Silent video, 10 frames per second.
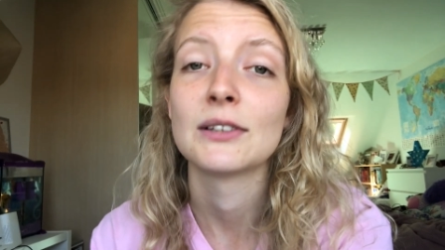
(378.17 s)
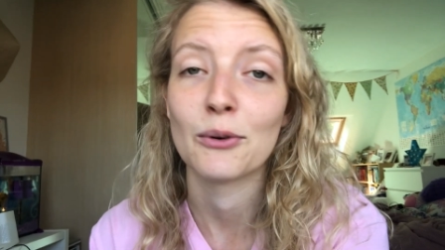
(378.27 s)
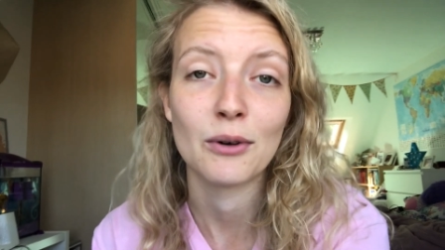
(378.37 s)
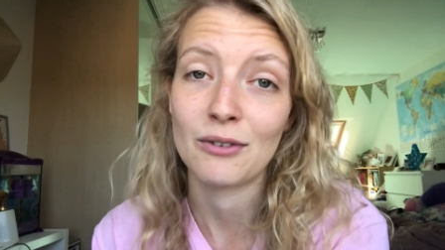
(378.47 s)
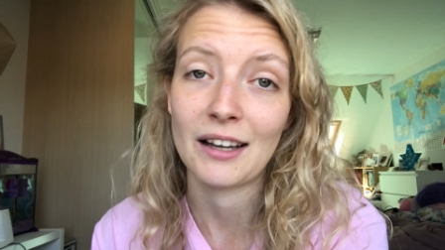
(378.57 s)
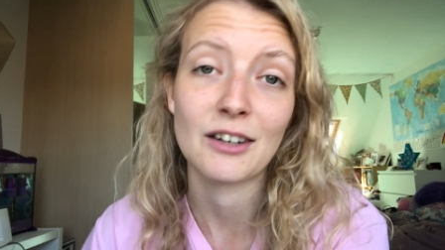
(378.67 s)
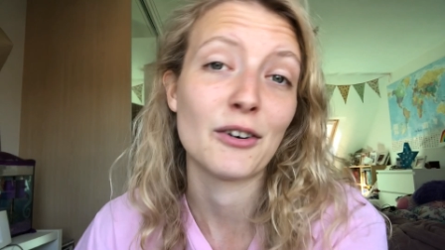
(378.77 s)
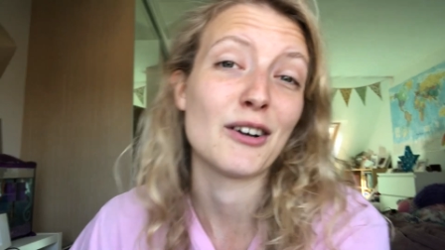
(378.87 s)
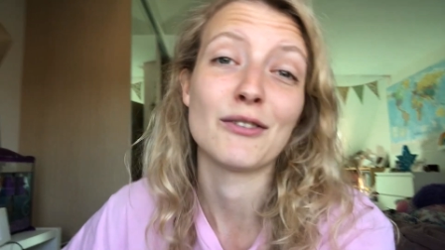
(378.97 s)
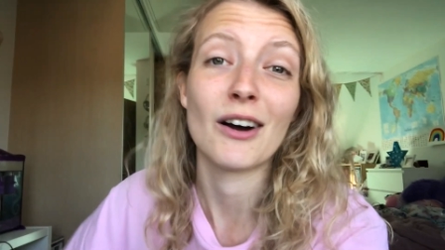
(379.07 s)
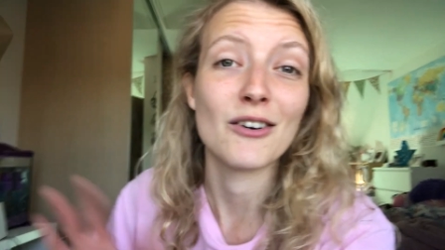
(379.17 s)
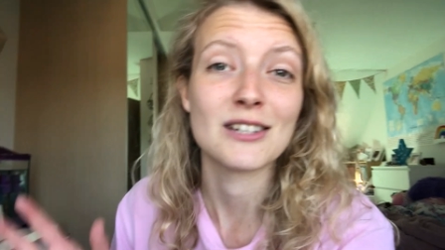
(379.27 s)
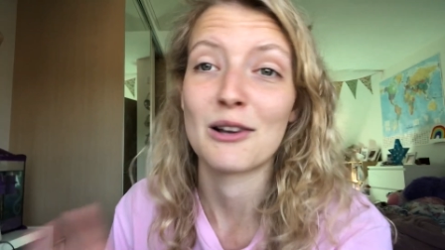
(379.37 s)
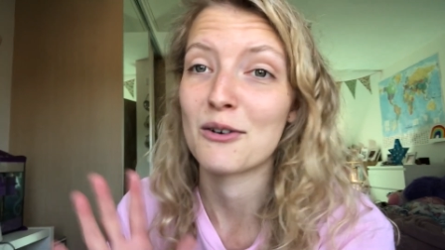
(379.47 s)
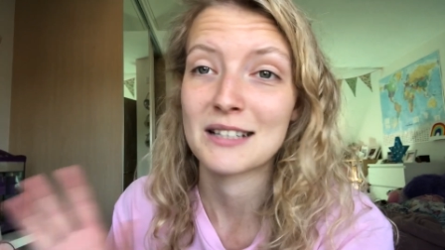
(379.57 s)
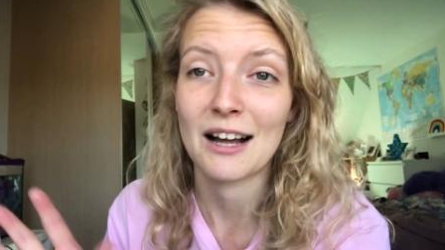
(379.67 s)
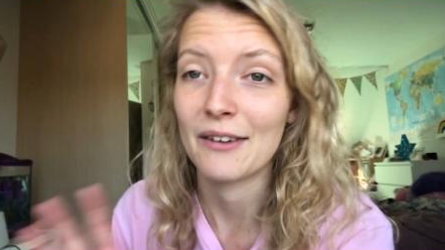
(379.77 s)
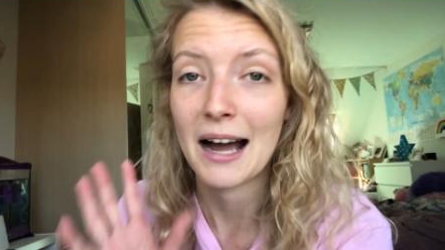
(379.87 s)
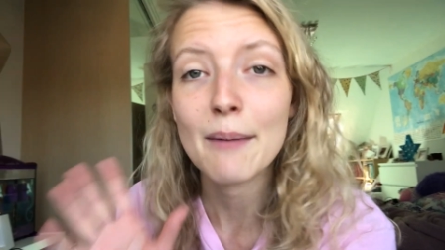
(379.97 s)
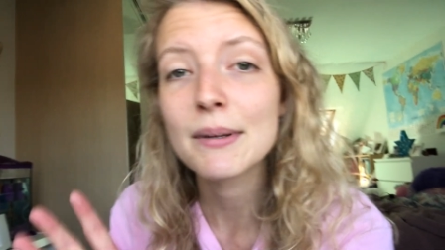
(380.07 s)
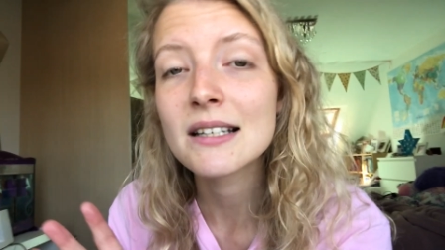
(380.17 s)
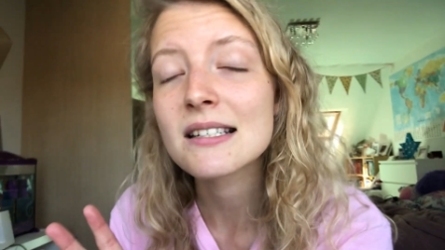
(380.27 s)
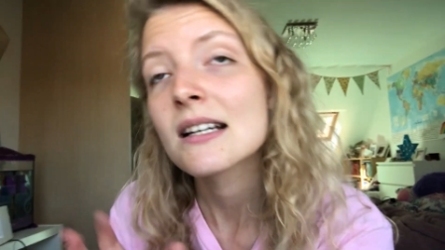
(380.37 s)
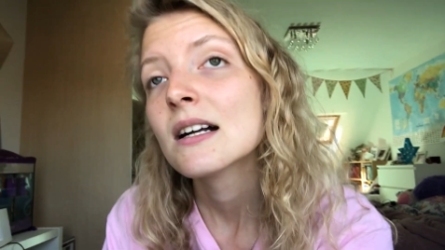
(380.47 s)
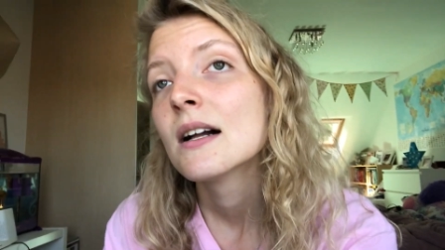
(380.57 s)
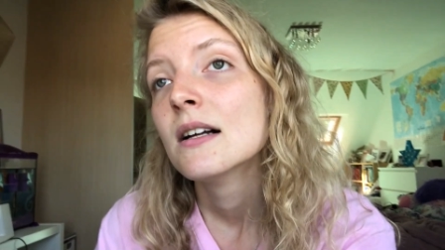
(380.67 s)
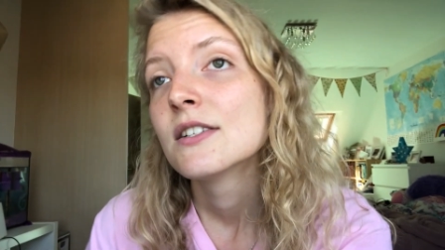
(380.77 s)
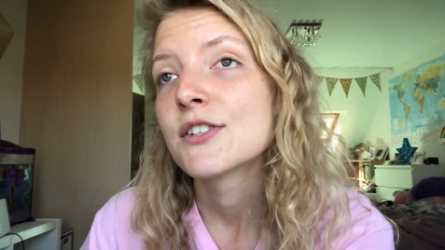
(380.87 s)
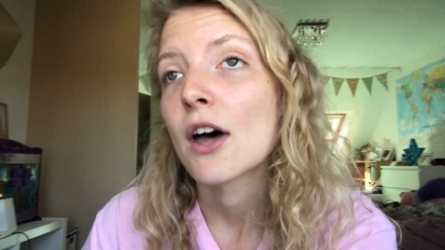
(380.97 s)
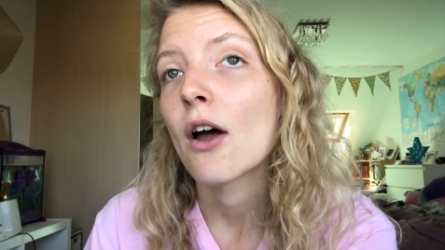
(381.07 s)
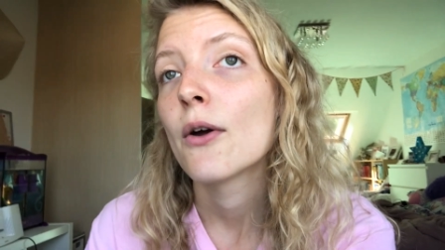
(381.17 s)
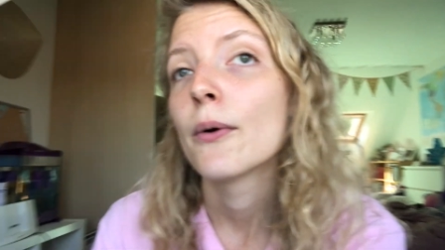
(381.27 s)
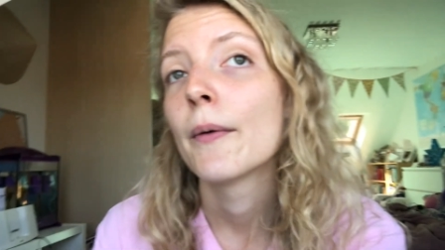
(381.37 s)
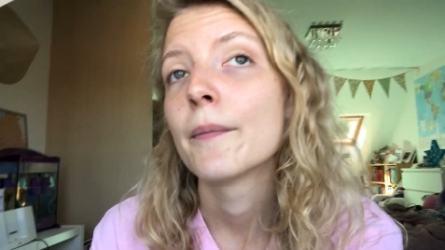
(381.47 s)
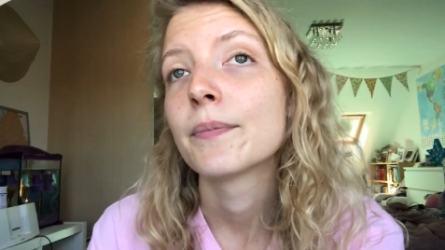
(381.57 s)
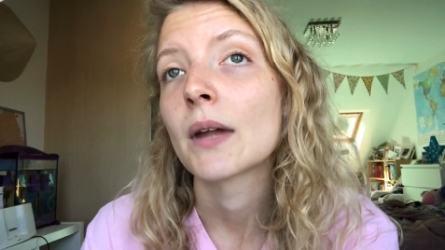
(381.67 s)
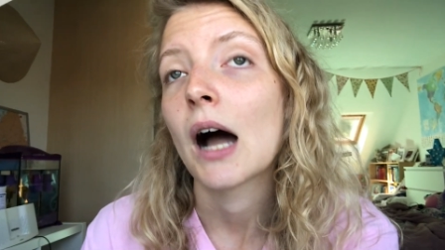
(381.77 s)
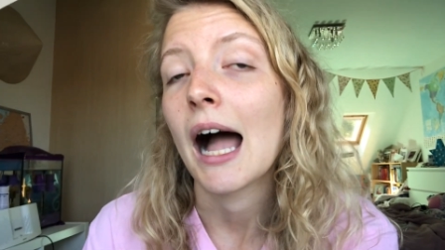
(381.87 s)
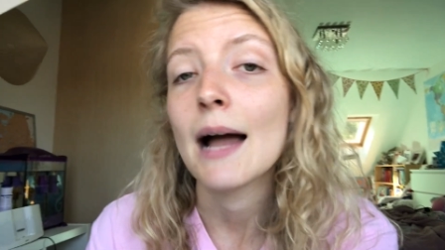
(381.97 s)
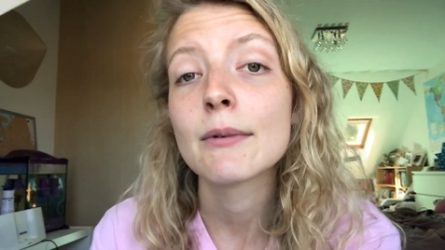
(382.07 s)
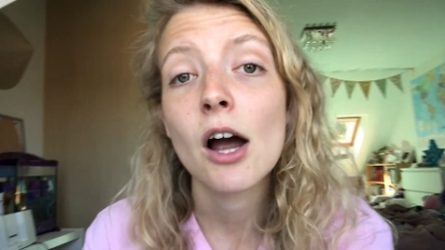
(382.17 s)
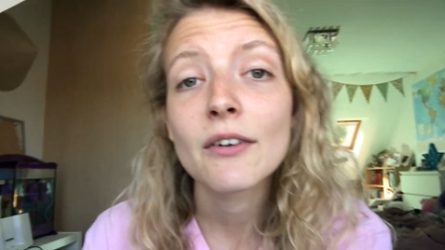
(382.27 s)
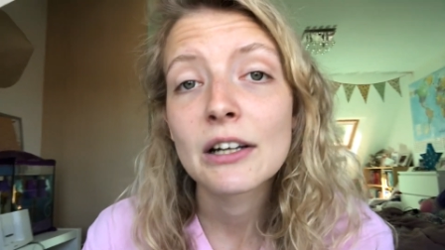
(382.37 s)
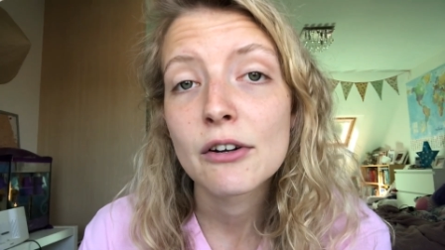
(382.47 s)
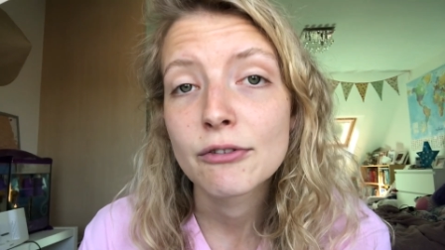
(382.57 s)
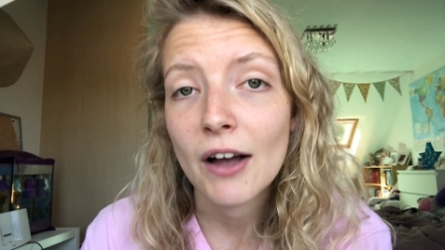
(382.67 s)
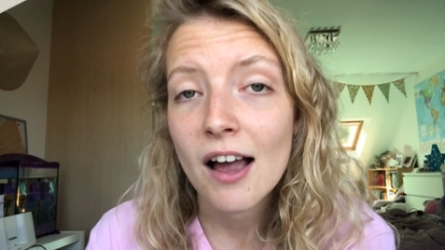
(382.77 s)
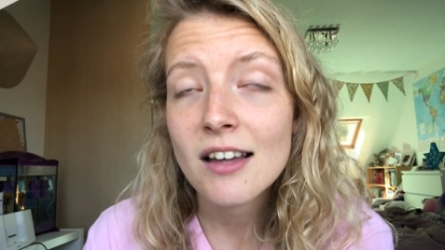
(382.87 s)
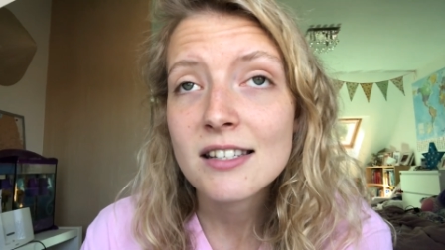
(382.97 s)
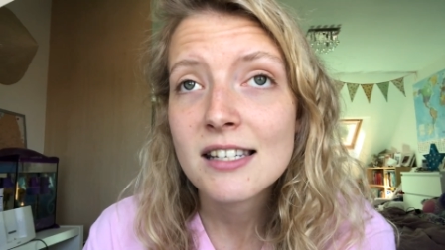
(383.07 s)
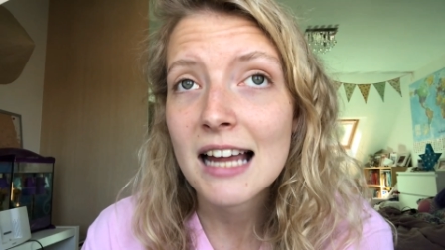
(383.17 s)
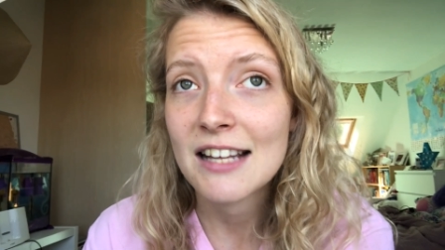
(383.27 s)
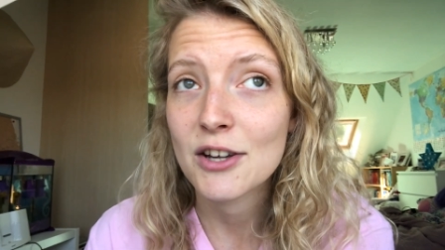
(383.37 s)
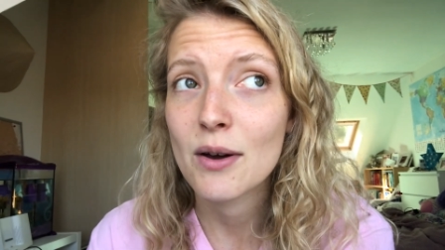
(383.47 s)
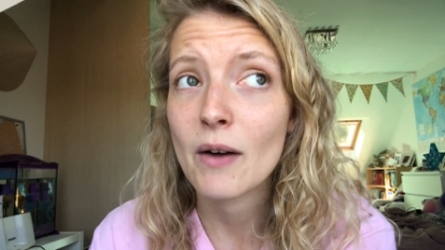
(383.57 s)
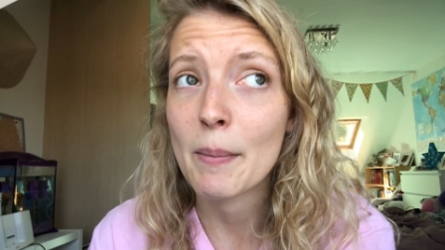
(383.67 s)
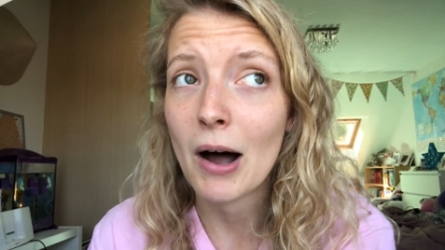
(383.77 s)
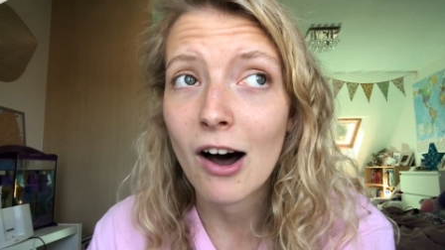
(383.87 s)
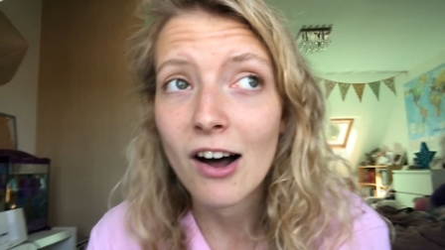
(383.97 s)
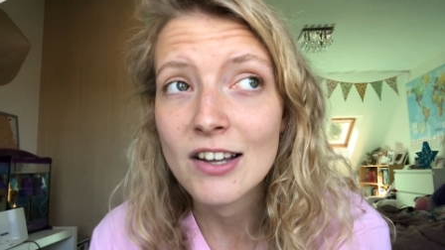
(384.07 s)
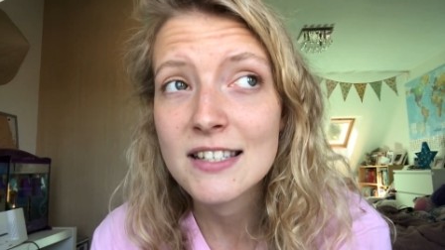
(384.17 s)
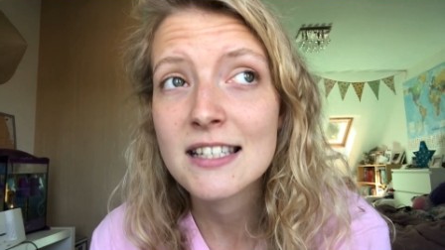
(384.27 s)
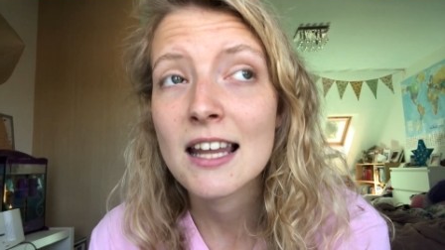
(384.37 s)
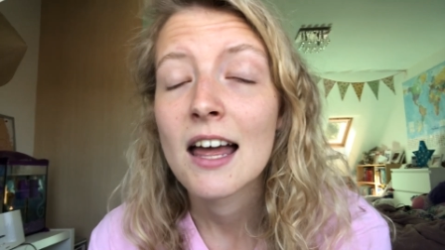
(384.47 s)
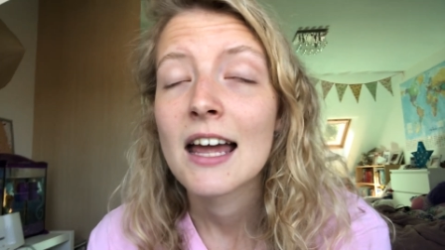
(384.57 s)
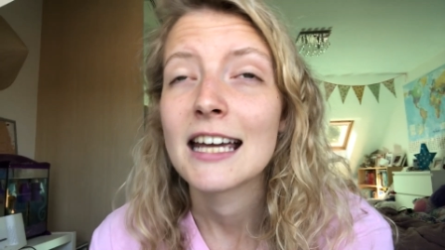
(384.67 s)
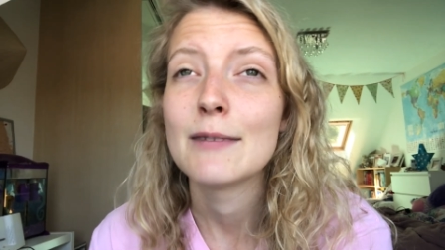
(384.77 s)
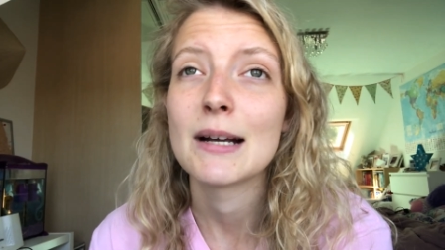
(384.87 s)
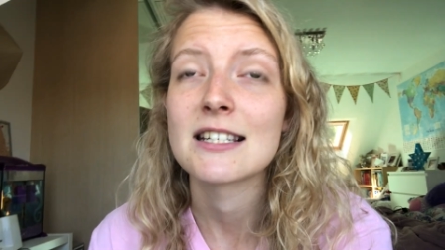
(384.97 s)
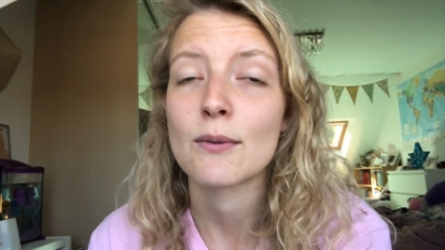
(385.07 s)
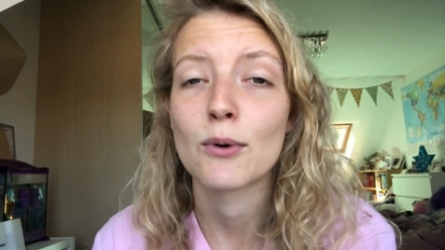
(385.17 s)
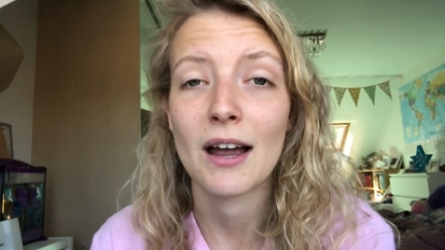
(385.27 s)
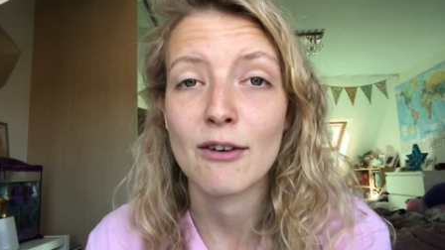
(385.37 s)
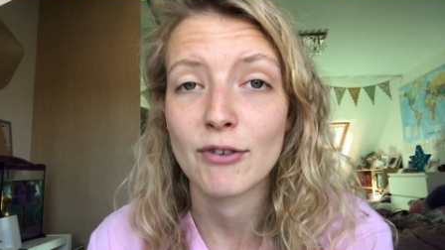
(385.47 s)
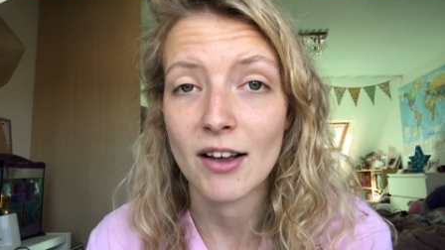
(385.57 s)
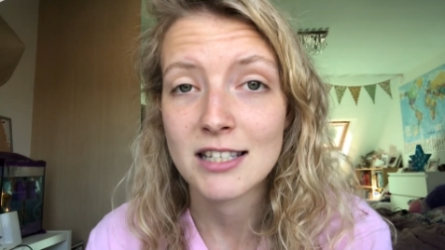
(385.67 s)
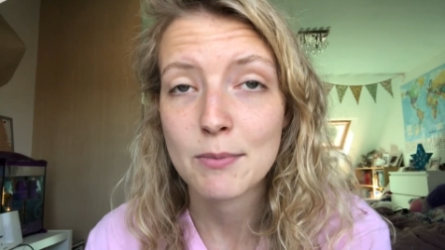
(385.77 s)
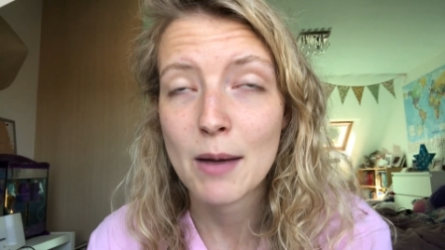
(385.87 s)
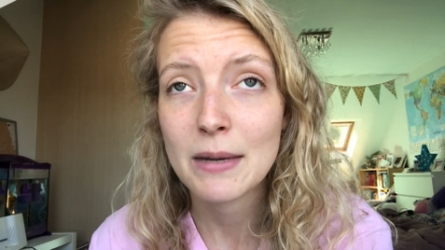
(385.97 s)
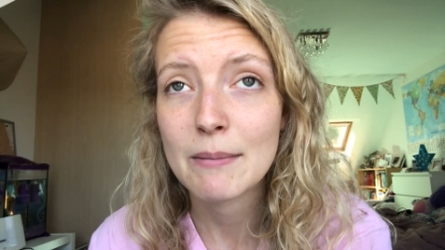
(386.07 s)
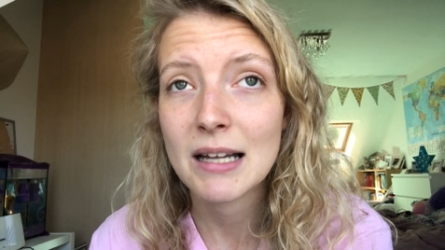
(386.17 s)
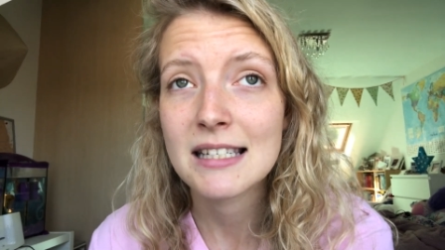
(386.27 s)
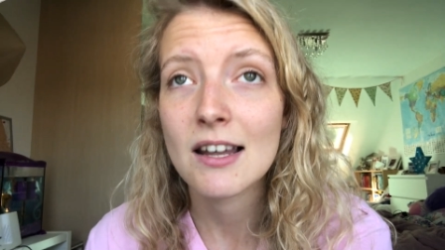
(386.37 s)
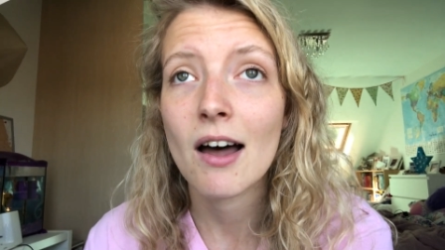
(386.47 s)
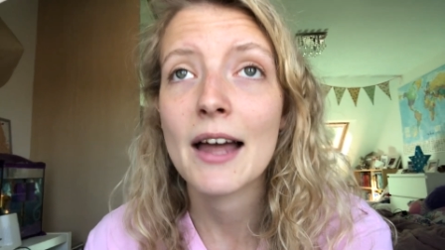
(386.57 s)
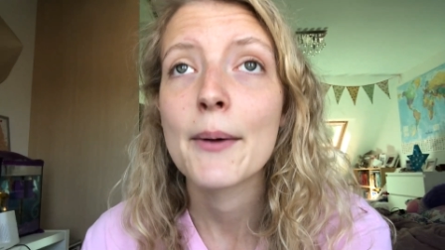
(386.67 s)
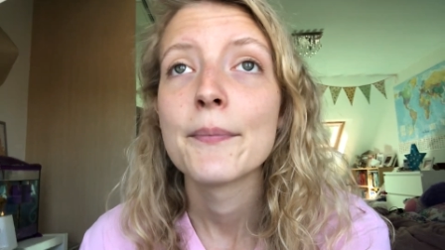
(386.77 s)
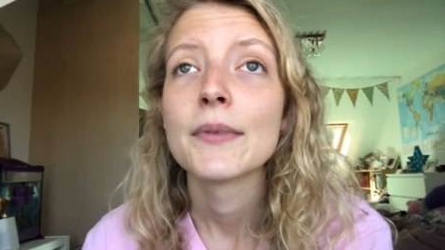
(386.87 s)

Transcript: all of like coronavirus and lockdown happened. So I am currently on a first, and so if I pass, it means I will get a first in my BMed Sci.